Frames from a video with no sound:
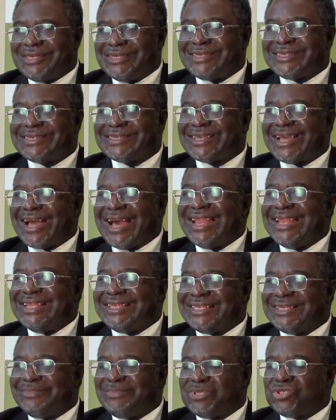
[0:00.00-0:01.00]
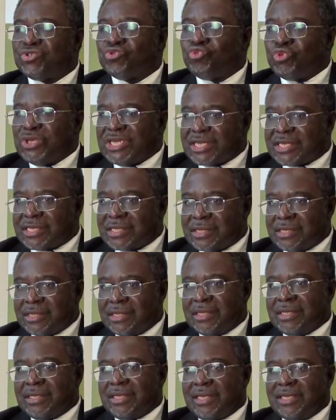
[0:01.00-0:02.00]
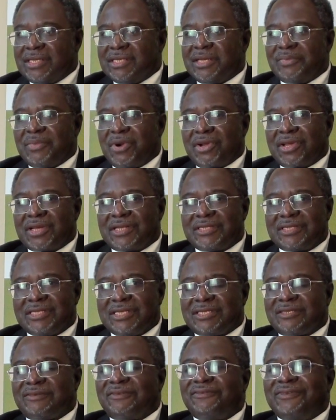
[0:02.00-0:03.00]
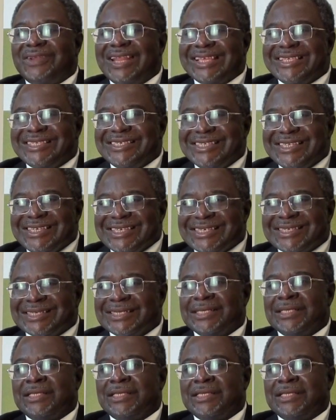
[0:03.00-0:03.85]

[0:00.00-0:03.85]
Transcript: is a little bit weak. Democracy is fledgling.